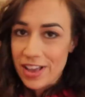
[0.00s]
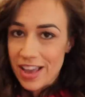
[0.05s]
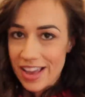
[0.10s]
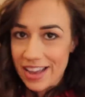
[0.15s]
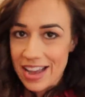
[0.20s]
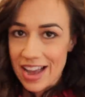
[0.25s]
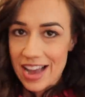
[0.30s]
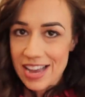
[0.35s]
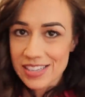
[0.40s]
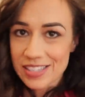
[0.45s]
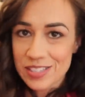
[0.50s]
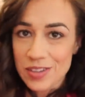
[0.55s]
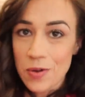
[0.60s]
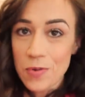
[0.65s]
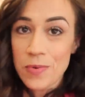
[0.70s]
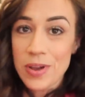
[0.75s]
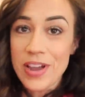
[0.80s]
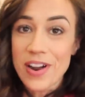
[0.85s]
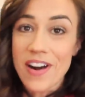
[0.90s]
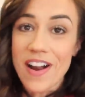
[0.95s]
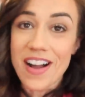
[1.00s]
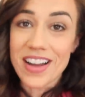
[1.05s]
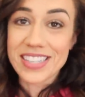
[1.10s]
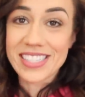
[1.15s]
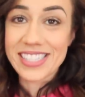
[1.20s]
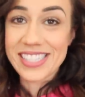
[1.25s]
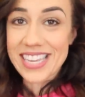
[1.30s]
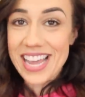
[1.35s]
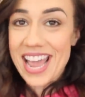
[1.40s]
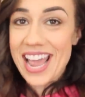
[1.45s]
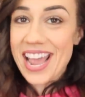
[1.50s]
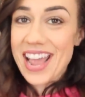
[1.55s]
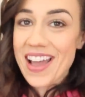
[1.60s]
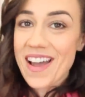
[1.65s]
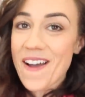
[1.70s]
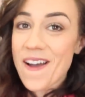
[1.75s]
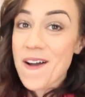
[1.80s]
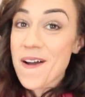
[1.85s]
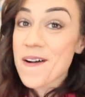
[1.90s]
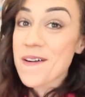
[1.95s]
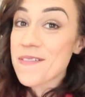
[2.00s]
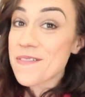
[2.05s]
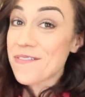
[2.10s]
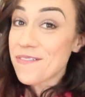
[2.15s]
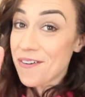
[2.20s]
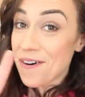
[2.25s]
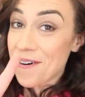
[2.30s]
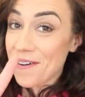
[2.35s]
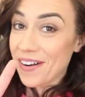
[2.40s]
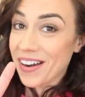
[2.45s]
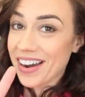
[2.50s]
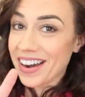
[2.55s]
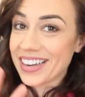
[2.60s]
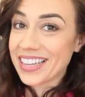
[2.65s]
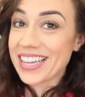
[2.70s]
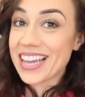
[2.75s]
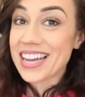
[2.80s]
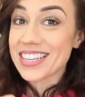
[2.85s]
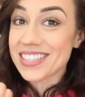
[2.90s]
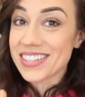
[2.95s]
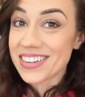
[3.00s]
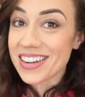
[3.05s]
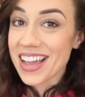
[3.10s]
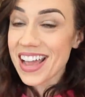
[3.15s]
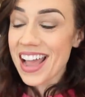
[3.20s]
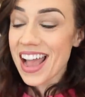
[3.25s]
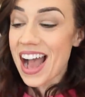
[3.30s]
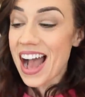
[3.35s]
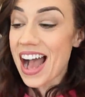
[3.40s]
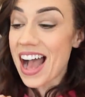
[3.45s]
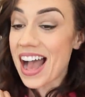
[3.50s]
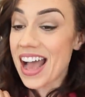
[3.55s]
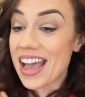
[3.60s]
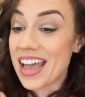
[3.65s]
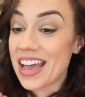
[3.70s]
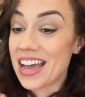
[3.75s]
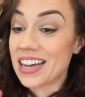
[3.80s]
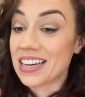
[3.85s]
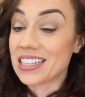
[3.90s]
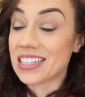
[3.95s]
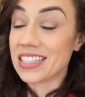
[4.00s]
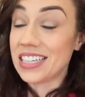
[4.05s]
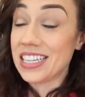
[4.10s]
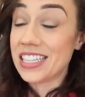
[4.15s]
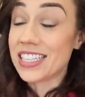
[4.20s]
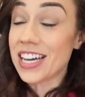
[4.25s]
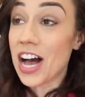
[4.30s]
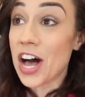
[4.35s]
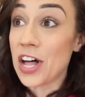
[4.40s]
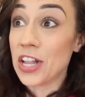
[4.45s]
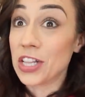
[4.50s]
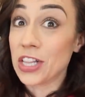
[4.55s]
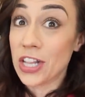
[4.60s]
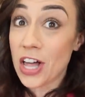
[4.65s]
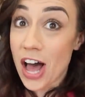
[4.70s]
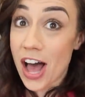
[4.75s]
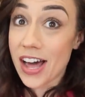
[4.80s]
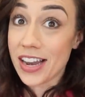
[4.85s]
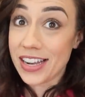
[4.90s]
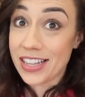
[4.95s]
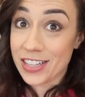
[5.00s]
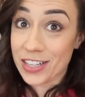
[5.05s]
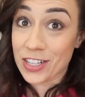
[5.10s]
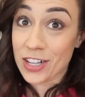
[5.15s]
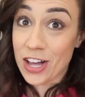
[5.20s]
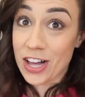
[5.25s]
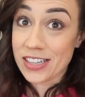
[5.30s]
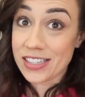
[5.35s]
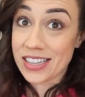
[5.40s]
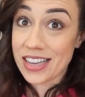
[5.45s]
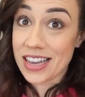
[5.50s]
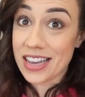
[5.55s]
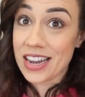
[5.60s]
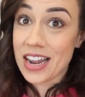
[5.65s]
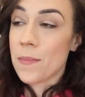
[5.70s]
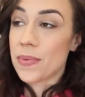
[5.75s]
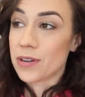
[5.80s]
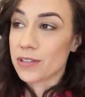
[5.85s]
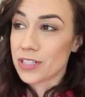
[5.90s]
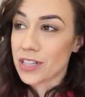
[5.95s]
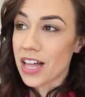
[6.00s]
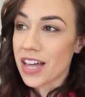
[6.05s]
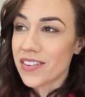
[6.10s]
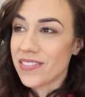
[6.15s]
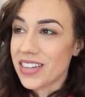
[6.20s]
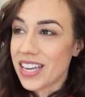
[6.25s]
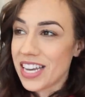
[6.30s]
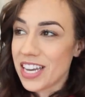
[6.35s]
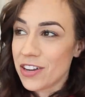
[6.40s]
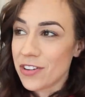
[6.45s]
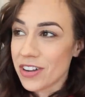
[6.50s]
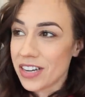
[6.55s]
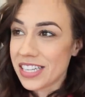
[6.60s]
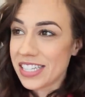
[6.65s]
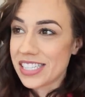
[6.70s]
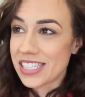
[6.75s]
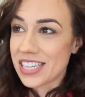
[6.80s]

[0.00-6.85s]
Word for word: Okay guys, we are on day four. Yesterday I cleaned a lot in the closet, but it was a lot of nitty gritty